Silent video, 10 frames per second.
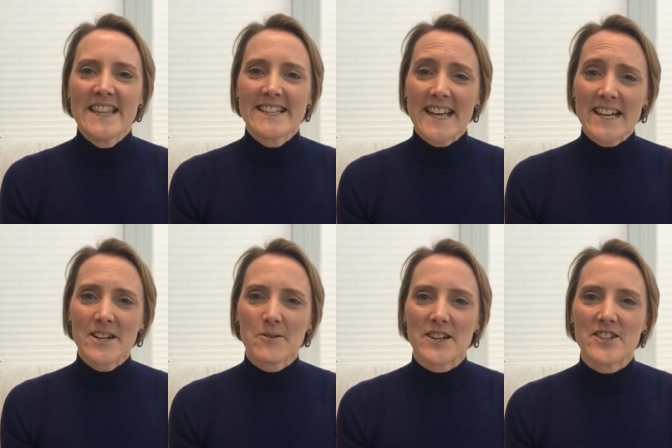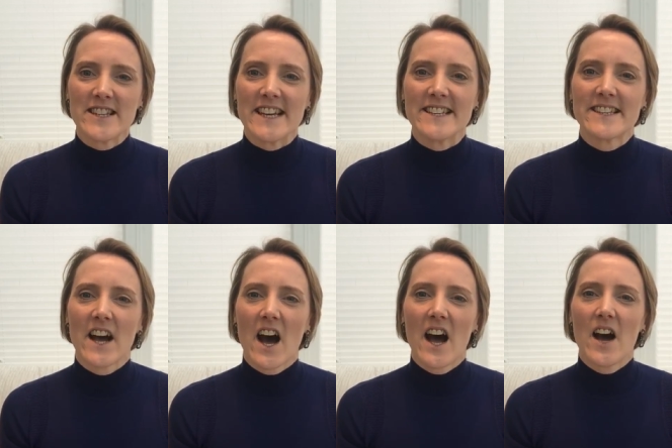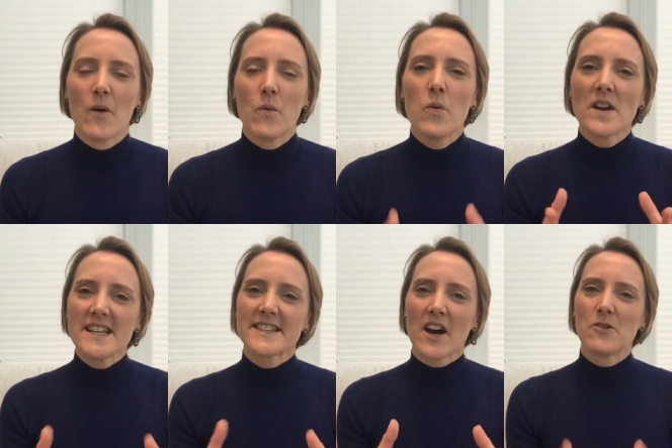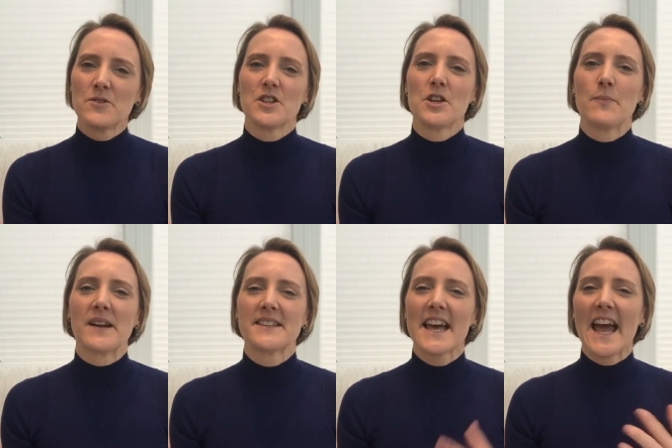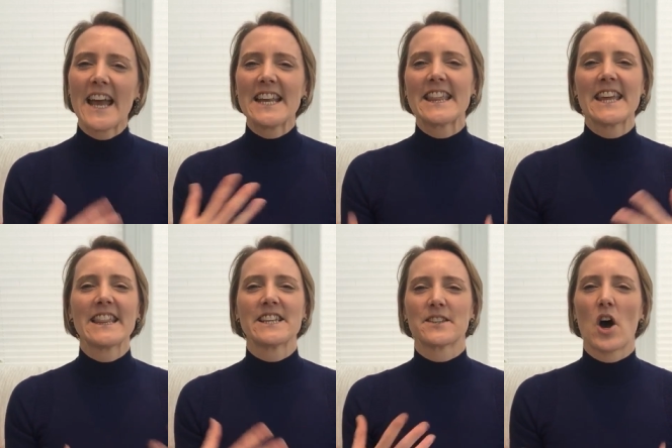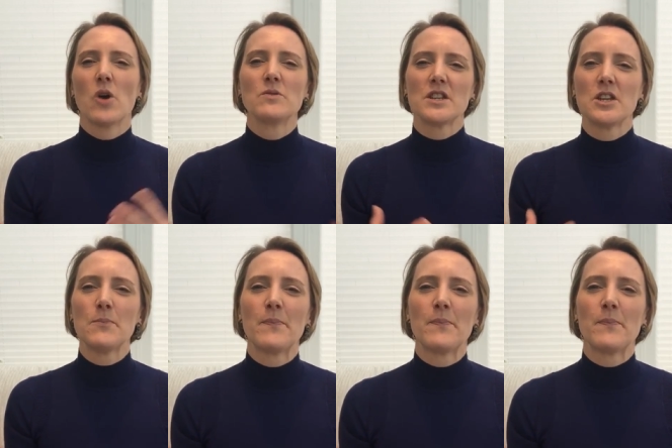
The second question is what is holding you back? Is there anything that's holding you